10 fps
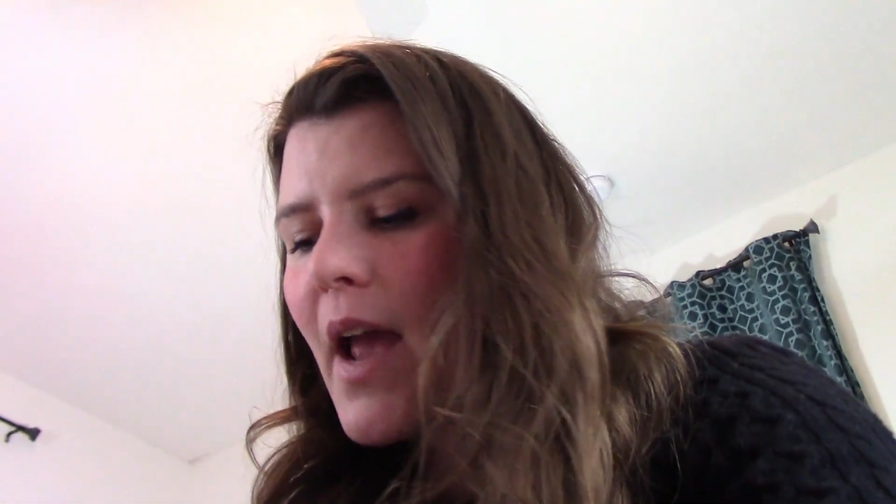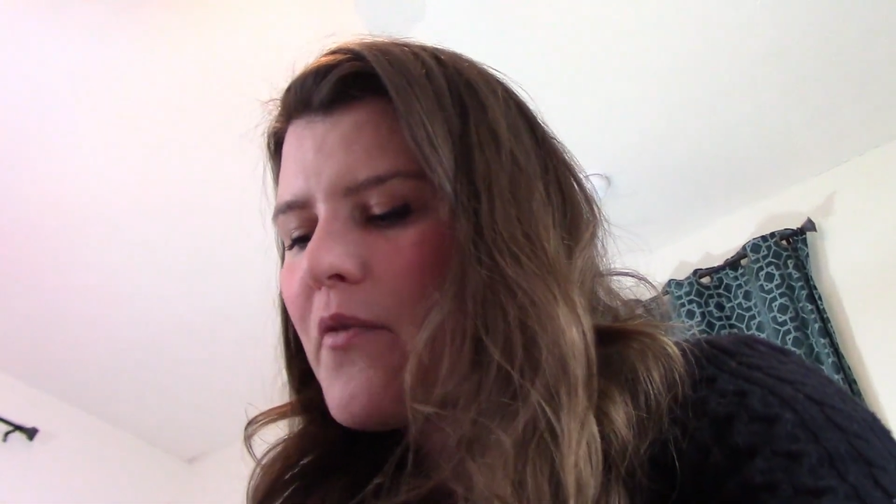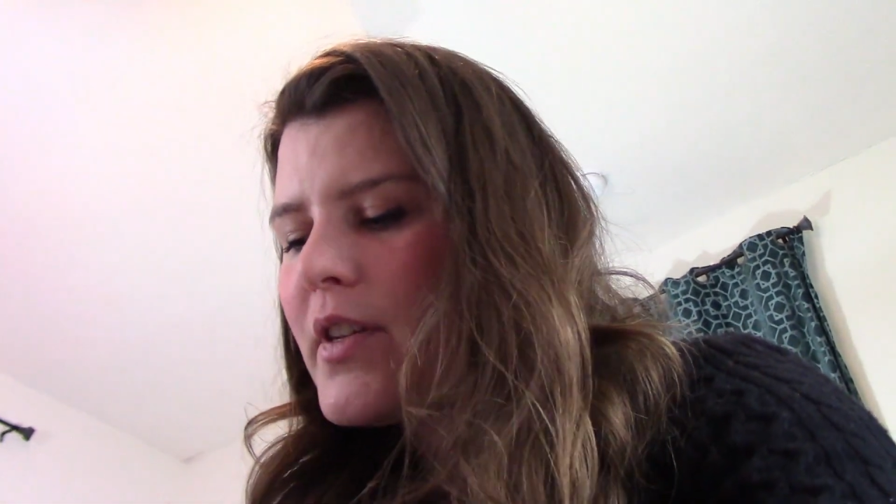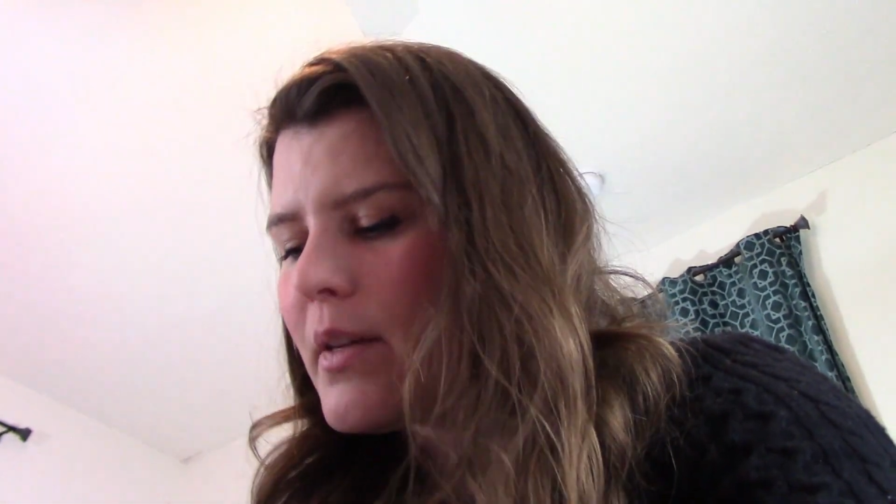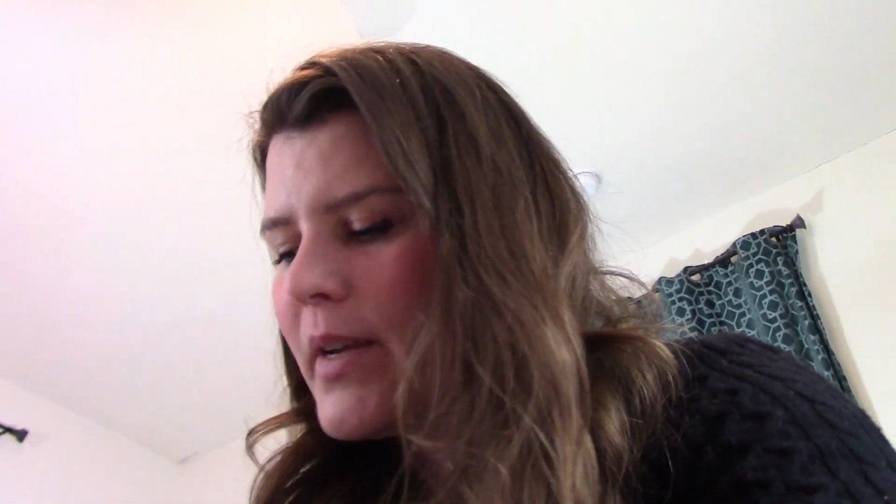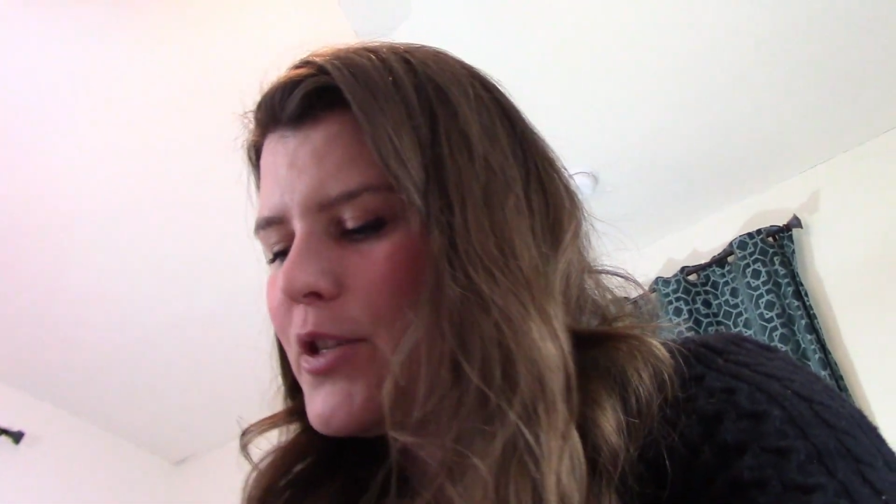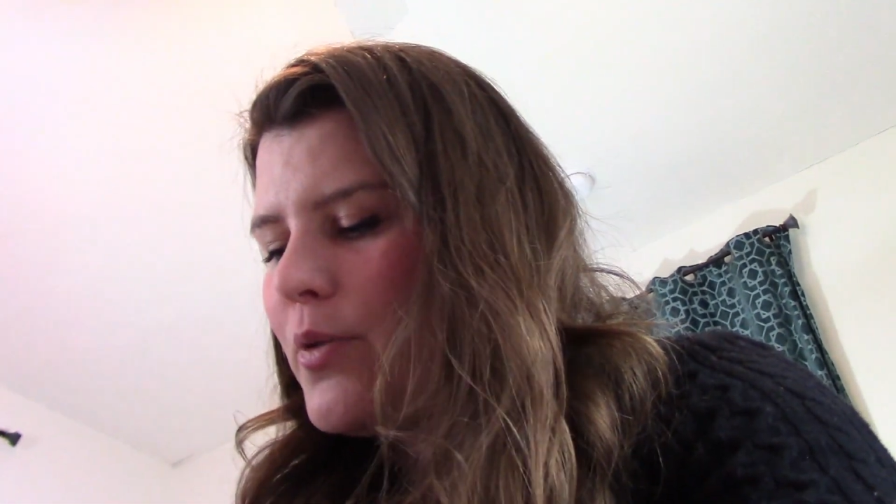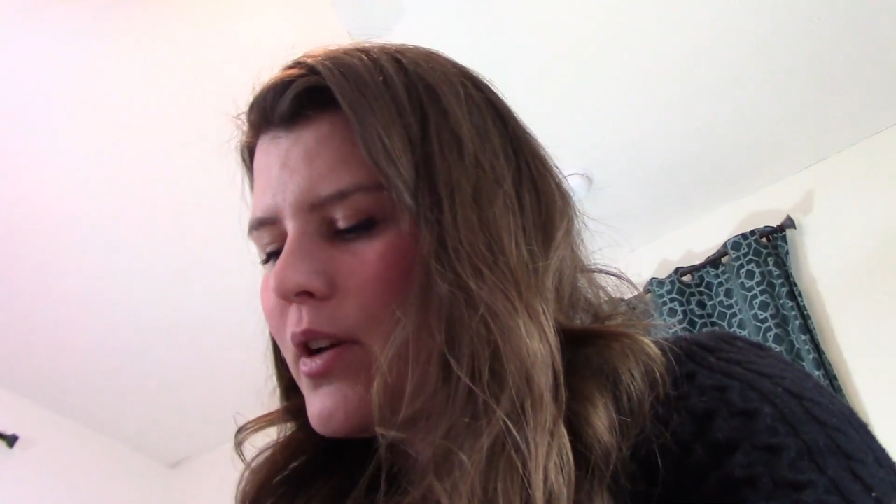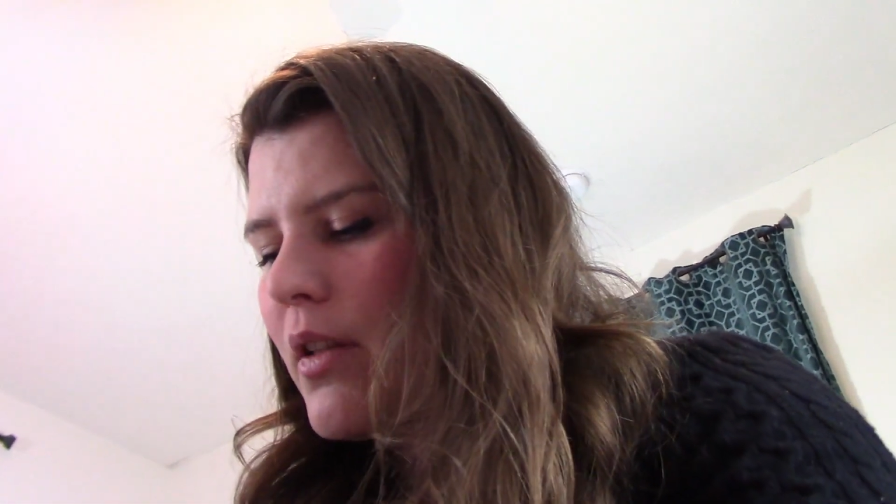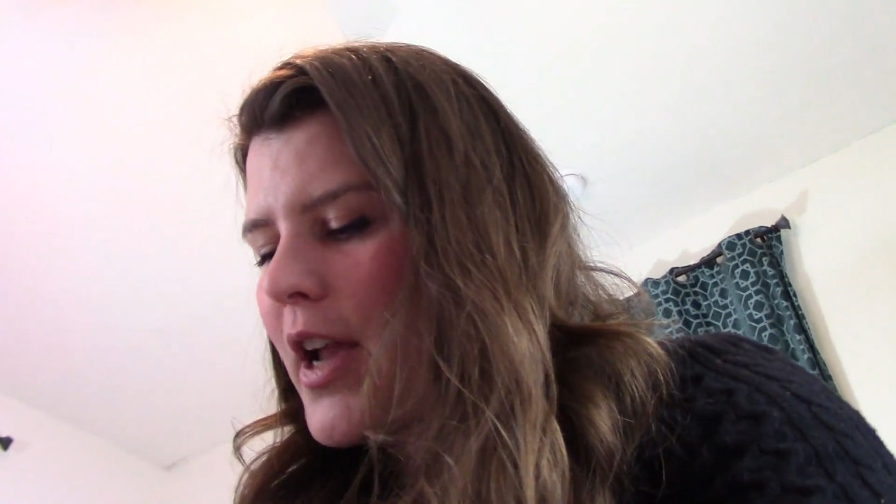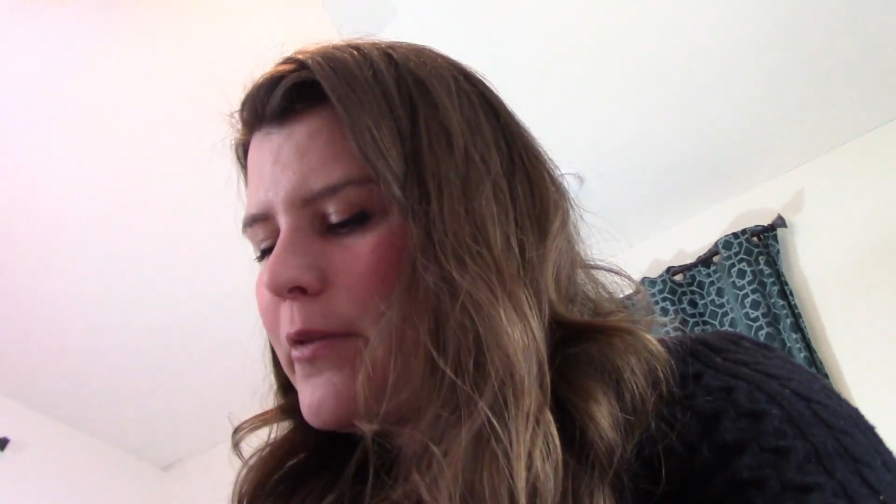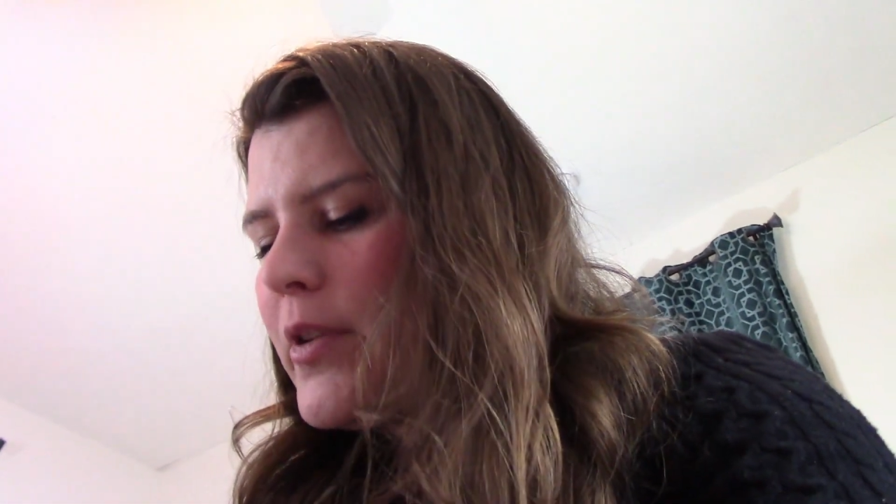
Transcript: every time I do a client